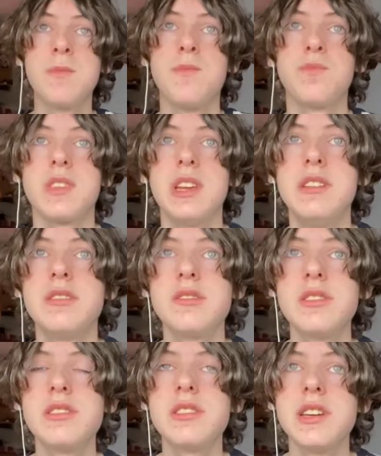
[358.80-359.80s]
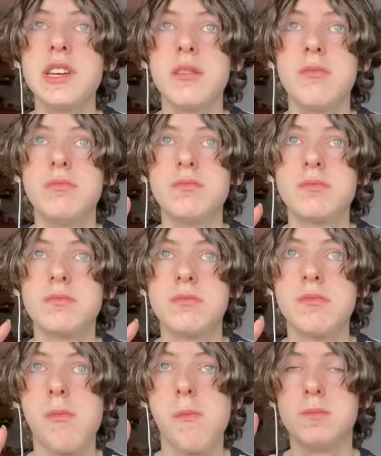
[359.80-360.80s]
And it's just like
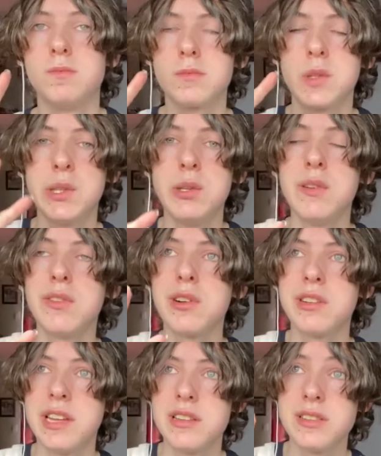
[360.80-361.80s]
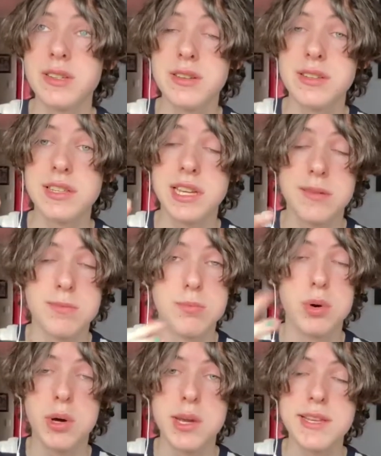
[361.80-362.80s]
two of her dancers, like
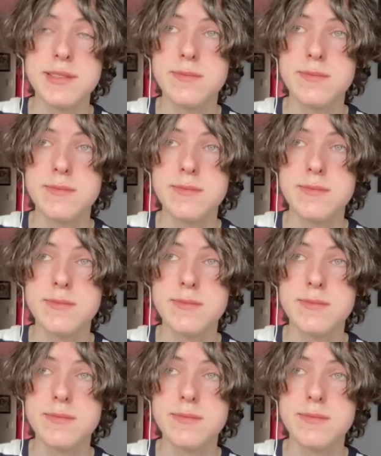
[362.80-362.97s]
boys,